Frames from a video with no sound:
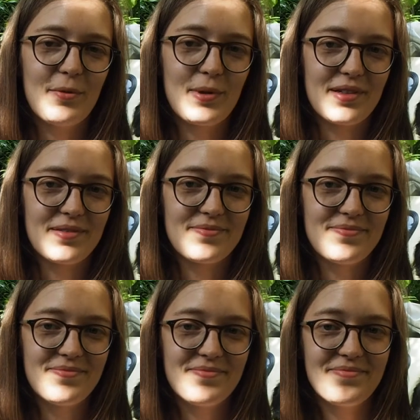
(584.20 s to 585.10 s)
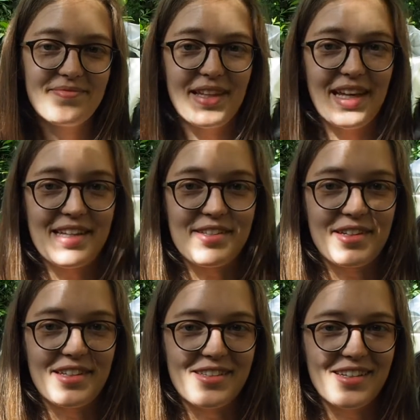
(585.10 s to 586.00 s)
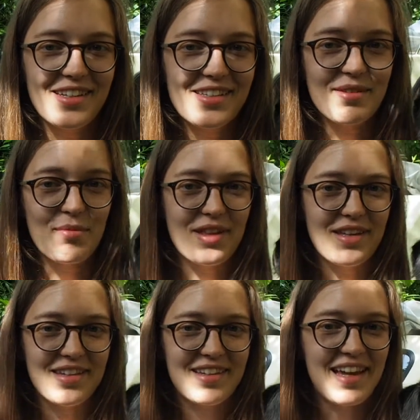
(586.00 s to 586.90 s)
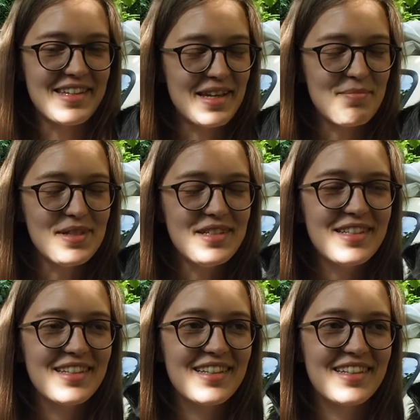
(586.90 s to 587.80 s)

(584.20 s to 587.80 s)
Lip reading: Well, as you can see, something has happened.